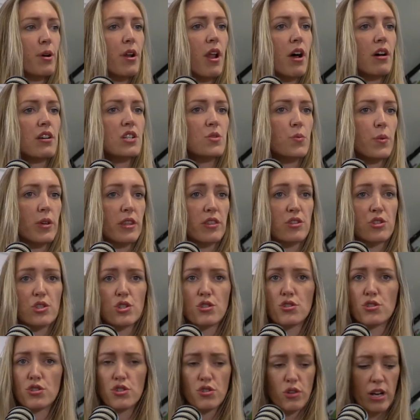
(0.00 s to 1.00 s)
plugged mm-hmm. with
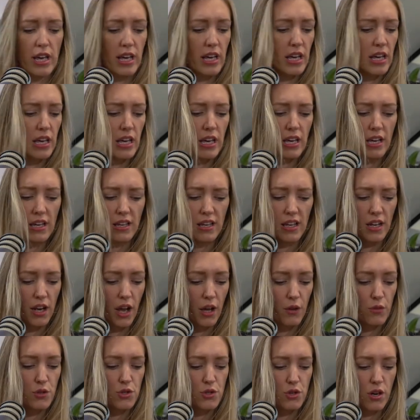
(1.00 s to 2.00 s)
drink, you
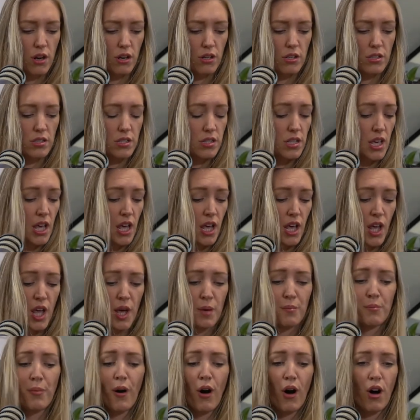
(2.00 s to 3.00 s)
know, drugs,
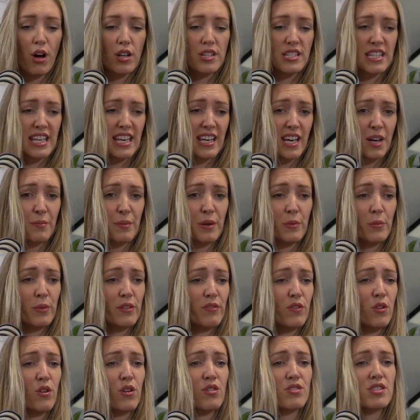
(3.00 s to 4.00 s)
partying. I mean,
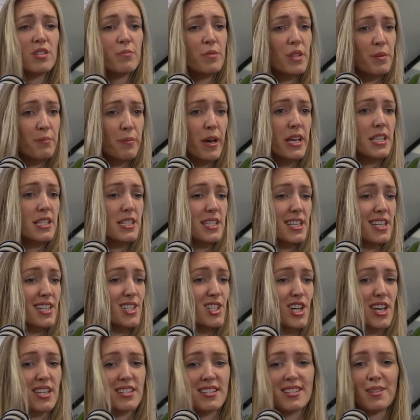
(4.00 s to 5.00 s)
we've got some of the best
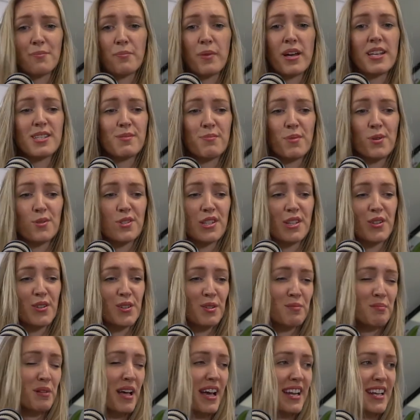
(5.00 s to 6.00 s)
DJs and the best music on
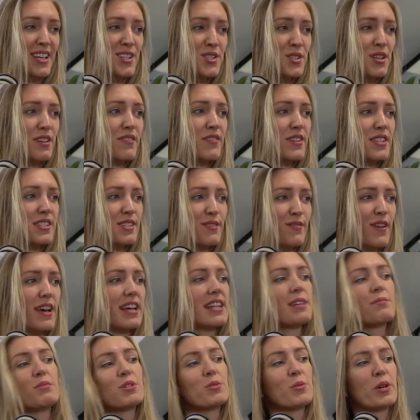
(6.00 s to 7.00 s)
the planet. So if it's
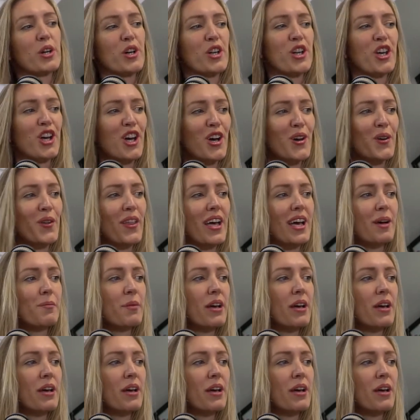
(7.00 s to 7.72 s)
available, we're going to go there.